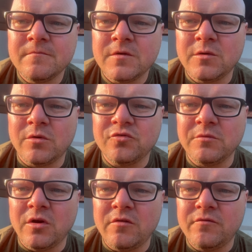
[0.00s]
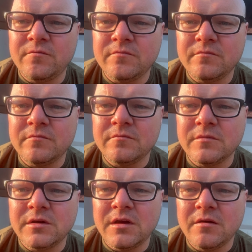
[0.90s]
watch some golf,
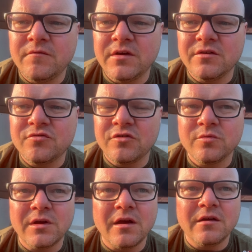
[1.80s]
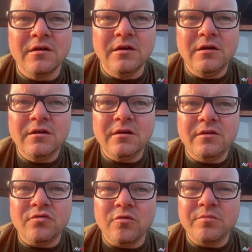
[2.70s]
and yeah, fingers crossed we get
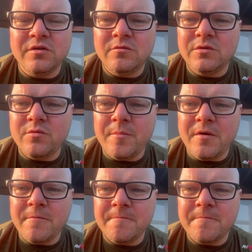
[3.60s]
interrupted with a ripper.